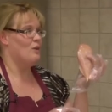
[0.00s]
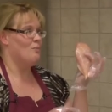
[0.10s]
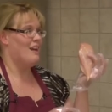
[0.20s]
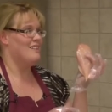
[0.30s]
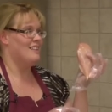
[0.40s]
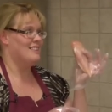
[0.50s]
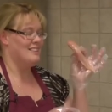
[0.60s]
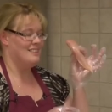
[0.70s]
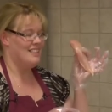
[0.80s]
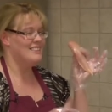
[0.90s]
Your mind
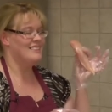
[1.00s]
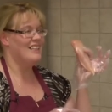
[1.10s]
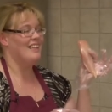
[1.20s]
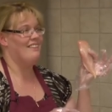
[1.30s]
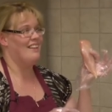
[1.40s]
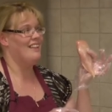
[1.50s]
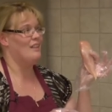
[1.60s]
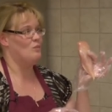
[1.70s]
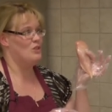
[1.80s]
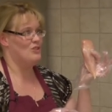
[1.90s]
doesn't take that
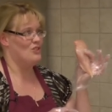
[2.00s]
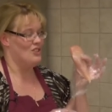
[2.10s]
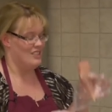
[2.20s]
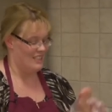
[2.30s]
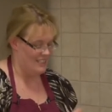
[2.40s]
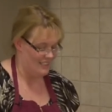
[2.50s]
in when you start to eat